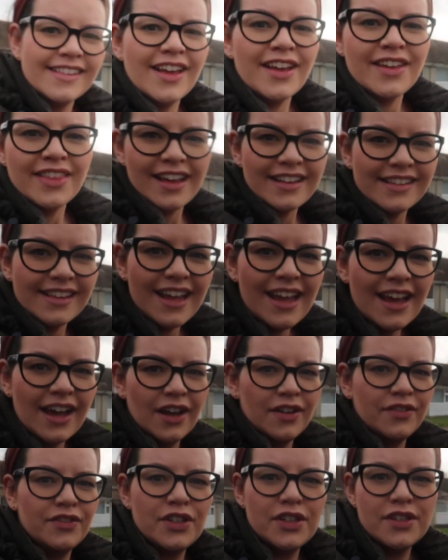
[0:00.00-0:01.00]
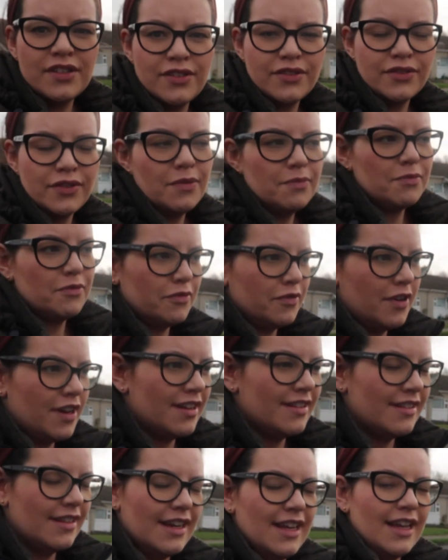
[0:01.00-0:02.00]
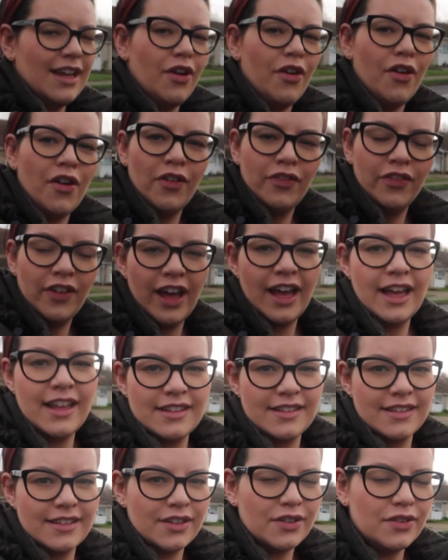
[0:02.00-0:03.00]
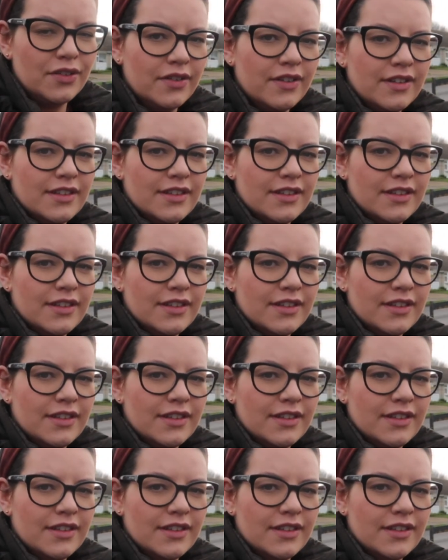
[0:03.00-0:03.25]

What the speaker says: So that's it, I've just dropped Rosalie off at school.